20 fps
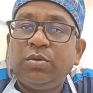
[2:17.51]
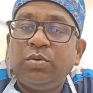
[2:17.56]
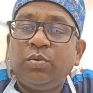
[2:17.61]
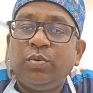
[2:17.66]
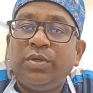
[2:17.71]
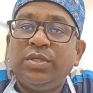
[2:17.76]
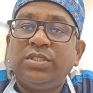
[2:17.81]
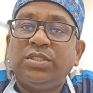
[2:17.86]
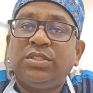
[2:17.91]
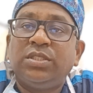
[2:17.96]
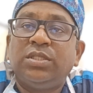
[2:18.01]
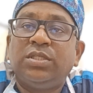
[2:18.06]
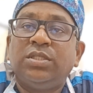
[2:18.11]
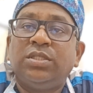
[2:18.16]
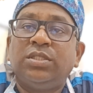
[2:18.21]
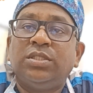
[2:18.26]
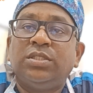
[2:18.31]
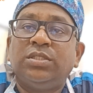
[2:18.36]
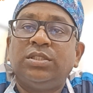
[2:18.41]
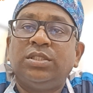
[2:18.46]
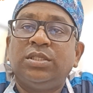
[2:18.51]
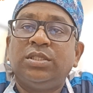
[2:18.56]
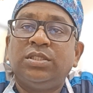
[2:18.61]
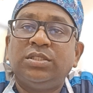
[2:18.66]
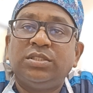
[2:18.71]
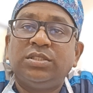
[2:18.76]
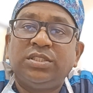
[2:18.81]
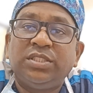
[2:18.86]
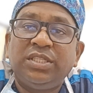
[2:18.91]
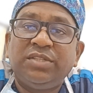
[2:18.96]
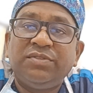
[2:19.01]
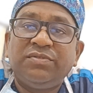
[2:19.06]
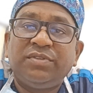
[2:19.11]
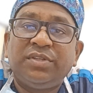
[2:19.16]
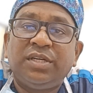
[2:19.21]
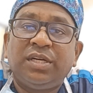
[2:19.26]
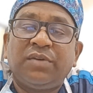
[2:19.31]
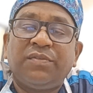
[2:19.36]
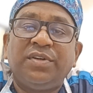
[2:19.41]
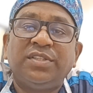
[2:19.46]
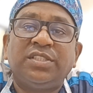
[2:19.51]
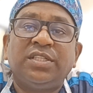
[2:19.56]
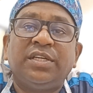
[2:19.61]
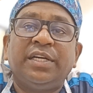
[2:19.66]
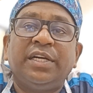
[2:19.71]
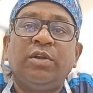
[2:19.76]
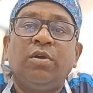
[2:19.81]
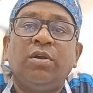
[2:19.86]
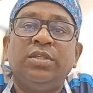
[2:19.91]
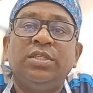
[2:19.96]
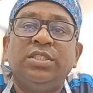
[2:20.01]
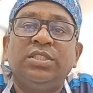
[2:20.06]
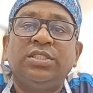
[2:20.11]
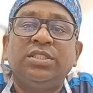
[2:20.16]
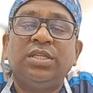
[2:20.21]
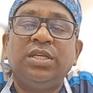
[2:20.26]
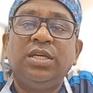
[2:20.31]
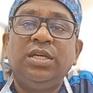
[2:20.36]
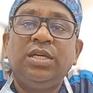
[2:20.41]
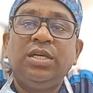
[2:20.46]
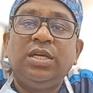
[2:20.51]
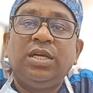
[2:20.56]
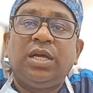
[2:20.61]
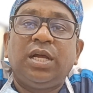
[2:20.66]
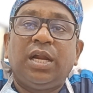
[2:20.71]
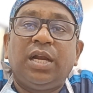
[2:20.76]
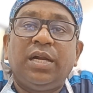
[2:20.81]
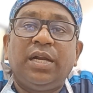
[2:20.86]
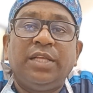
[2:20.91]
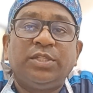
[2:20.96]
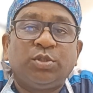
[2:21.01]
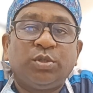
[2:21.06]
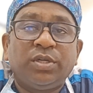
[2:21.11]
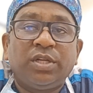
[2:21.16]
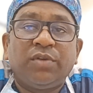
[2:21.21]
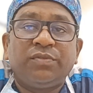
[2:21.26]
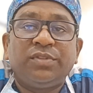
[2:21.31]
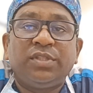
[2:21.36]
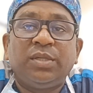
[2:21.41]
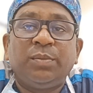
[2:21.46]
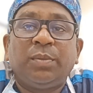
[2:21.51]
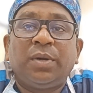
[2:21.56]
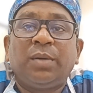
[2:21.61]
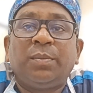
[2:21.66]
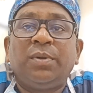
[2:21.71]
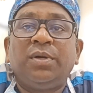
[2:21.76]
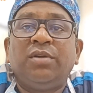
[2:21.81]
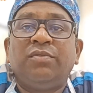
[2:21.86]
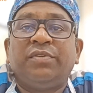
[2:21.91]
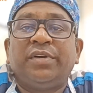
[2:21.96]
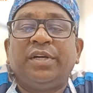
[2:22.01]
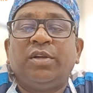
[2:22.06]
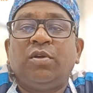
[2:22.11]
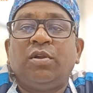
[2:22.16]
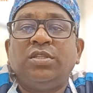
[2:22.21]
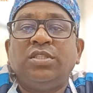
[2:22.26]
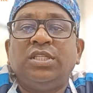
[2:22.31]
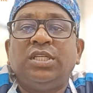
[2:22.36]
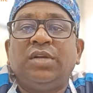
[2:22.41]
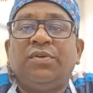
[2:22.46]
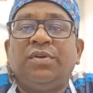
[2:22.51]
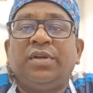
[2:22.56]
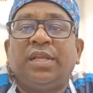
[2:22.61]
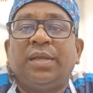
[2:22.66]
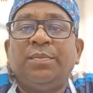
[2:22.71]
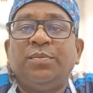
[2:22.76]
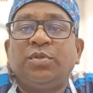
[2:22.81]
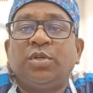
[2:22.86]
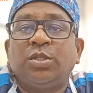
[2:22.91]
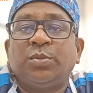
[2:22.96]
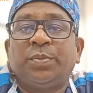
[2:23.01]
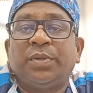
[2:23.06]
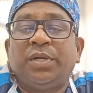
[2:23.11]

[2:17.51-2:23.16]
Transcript: who is the Chief Intervention Radiologist and HOD of the Department of Radiology in our KIMS Hospital,